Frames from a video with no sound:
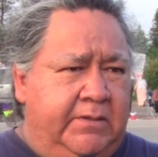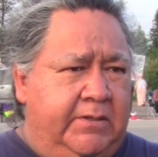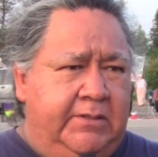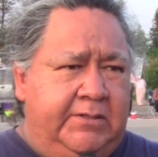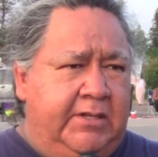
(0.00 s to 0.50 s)

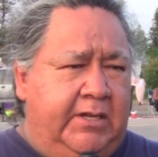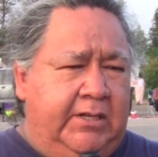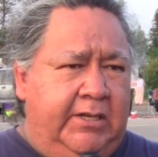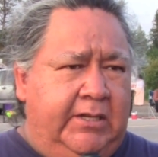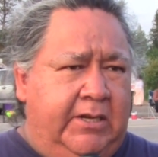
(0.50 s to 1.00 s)
it's not
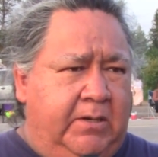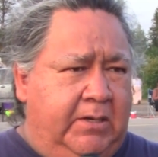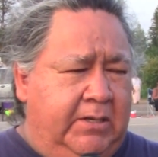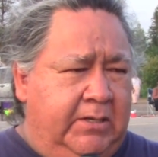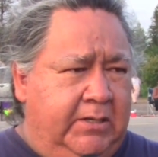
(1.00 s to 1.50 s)
like
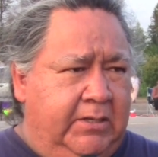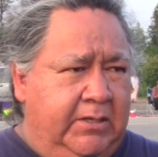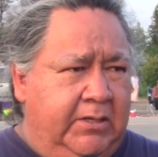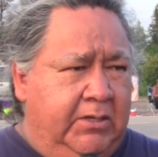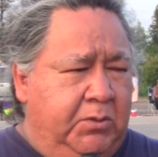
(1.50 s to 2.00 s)

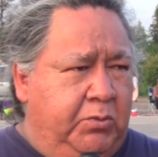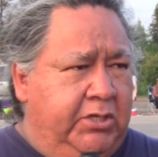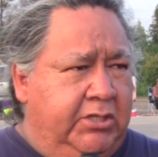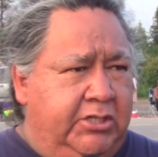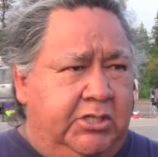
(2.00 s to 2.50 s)
we
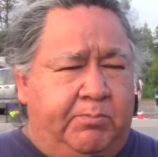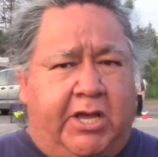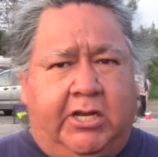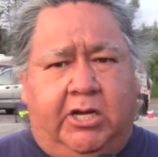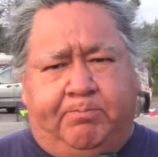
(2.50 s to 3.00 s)
can just
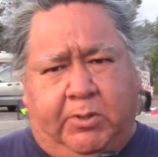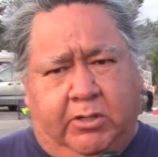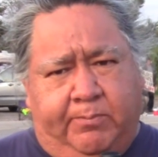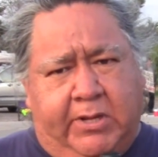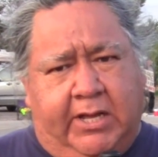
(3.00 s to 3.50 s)
pack up
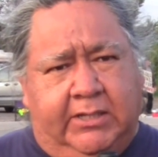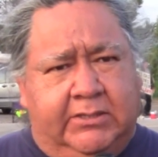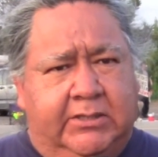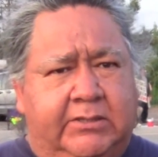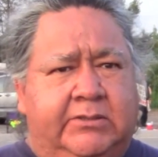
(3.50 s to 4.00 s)
our
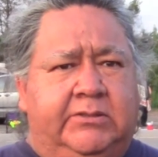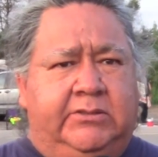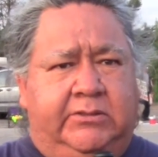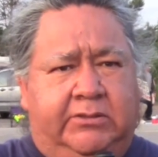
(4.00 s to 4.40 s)
bags and